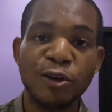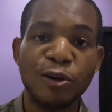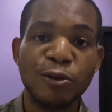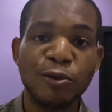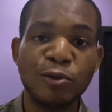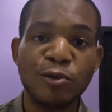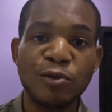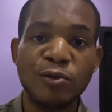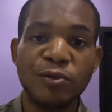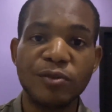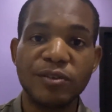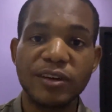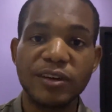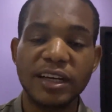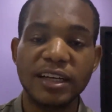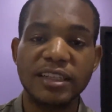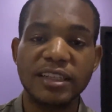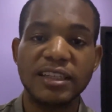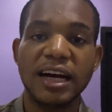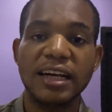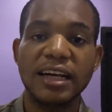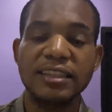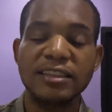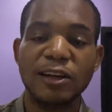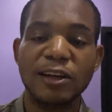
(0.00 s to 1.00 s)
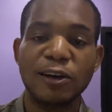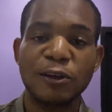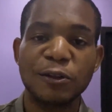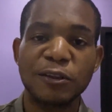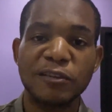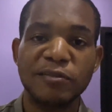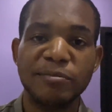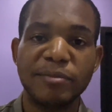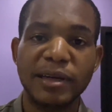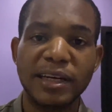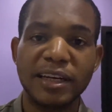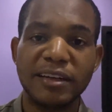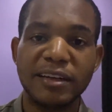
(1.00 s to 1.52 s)
roof. It has a lot
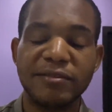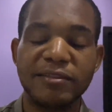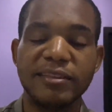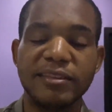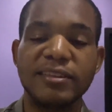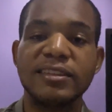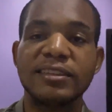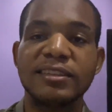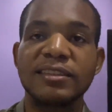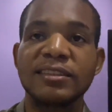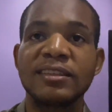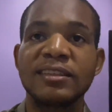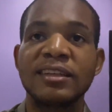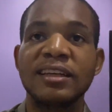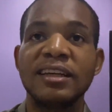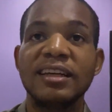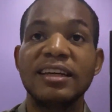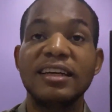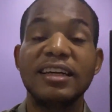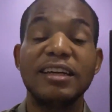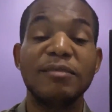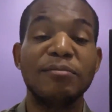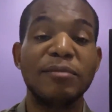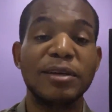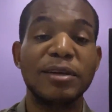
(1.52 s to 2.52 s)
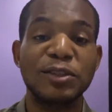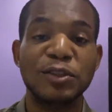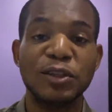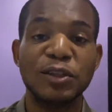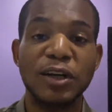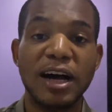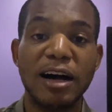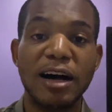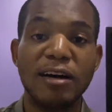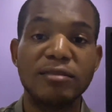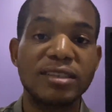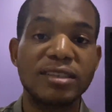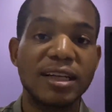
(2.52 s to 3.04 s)
of benefits. It makes your
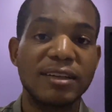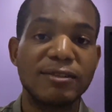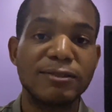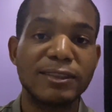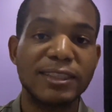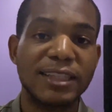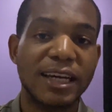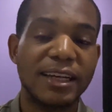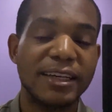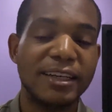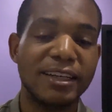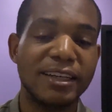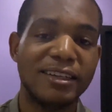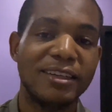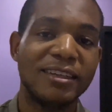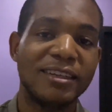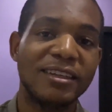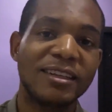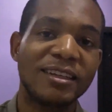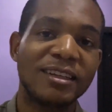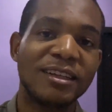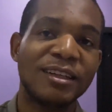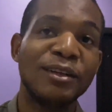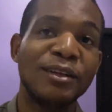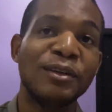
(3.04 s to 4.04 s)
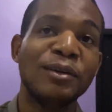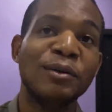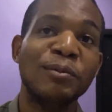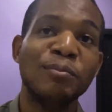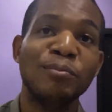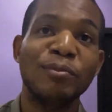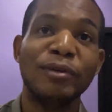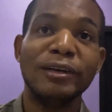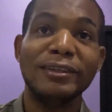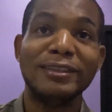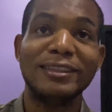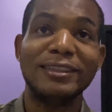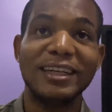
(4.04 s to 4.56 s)
house outstanding.
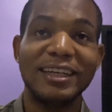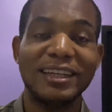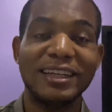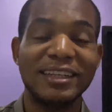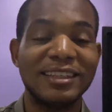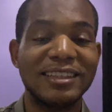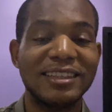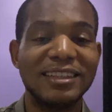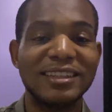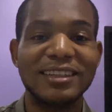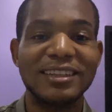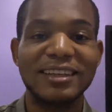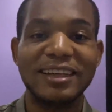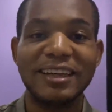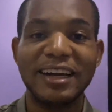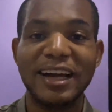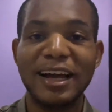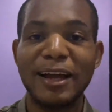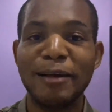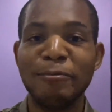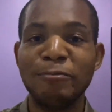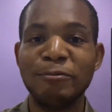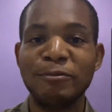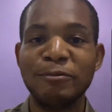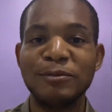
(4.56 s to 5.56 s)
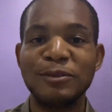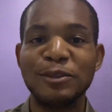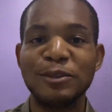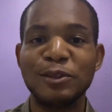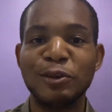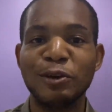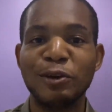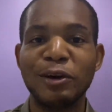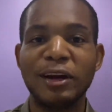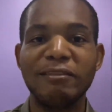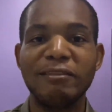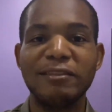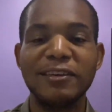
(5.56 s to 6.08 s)
But then,
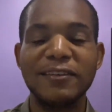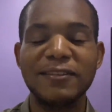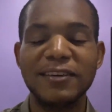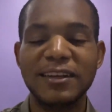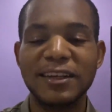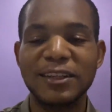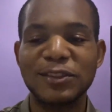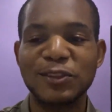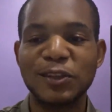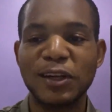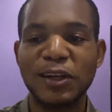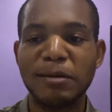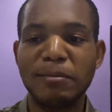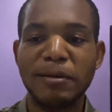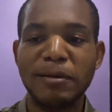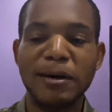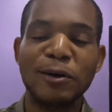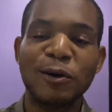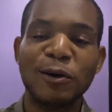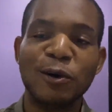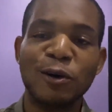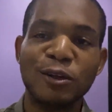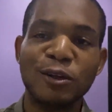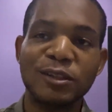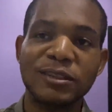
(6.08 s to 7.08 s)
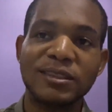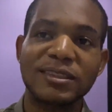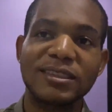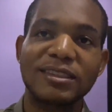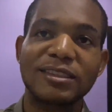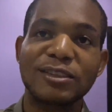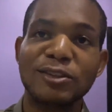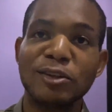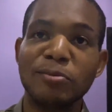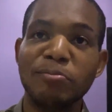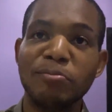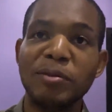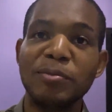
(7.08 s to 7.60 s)
everything is all about
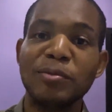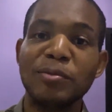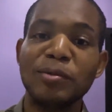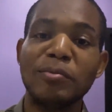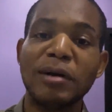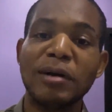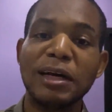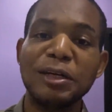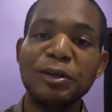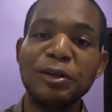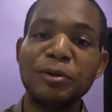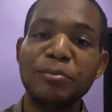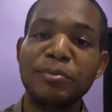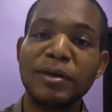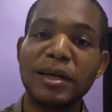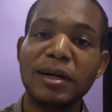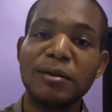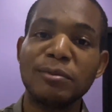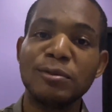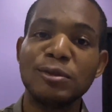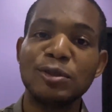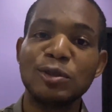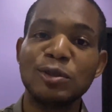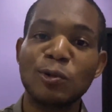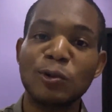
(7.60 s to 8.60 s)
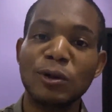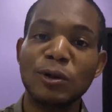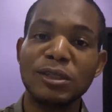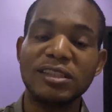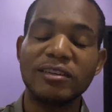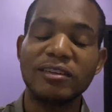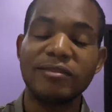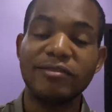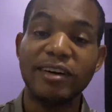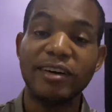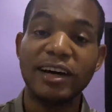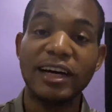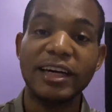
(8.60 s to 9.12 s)
cost. Some people might not be able to
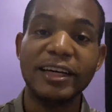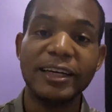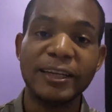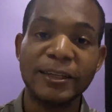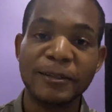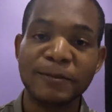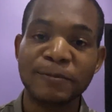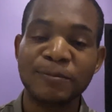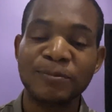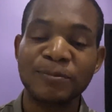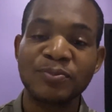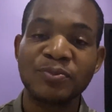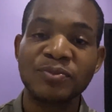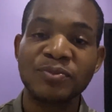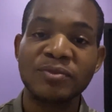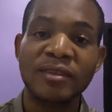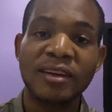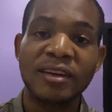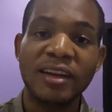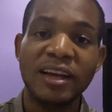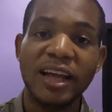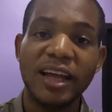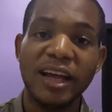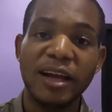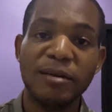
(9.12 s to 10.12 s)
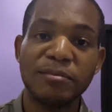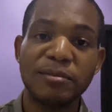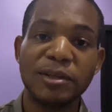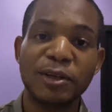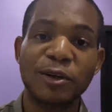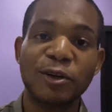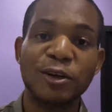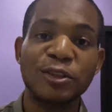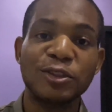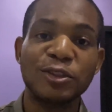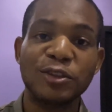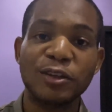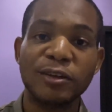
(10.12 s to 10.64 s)
quantify the
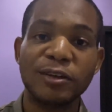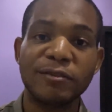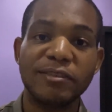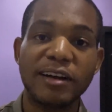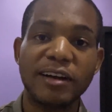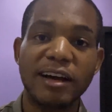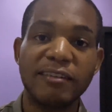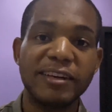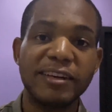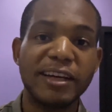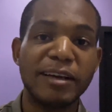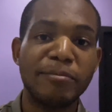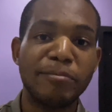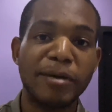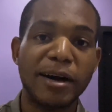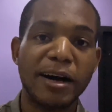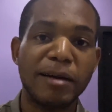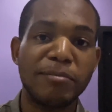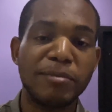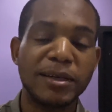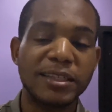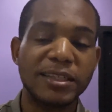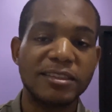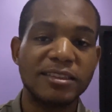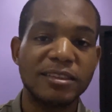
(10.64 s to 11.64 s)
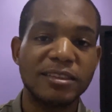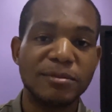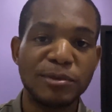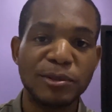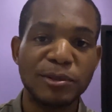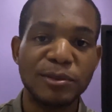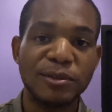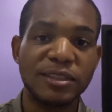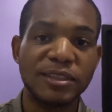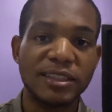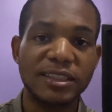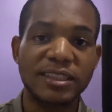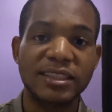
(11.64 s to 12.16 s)
cost of having a parapet in a
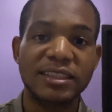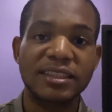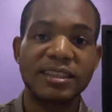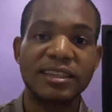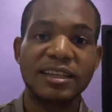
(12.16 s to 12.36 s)
building.